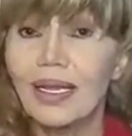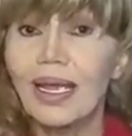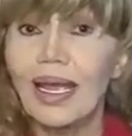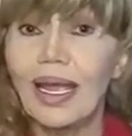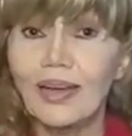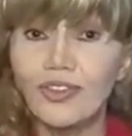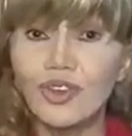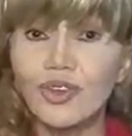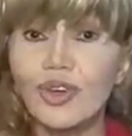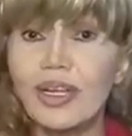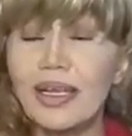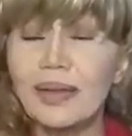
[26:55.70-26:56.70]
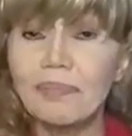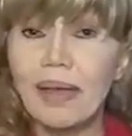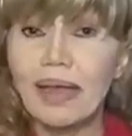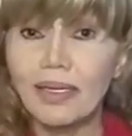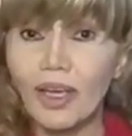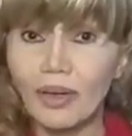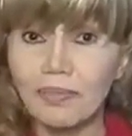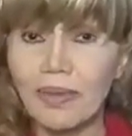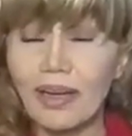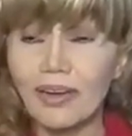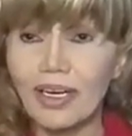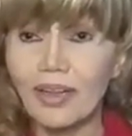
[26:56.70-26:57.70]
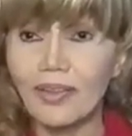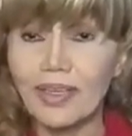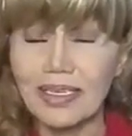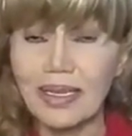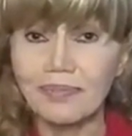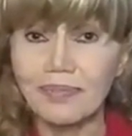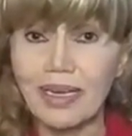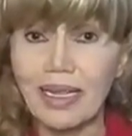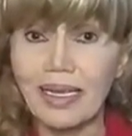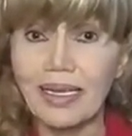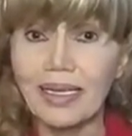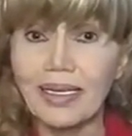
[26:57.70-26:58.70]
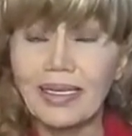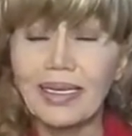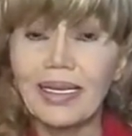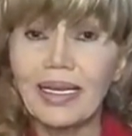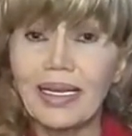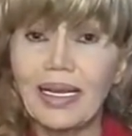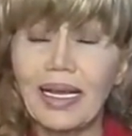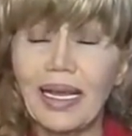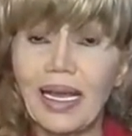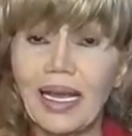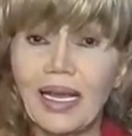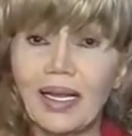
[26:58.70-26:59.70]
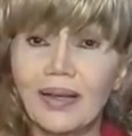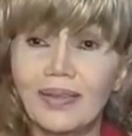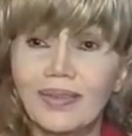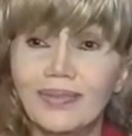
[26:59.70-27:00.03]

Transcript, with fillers: And Trudy and Pat got married on the same day. Uh,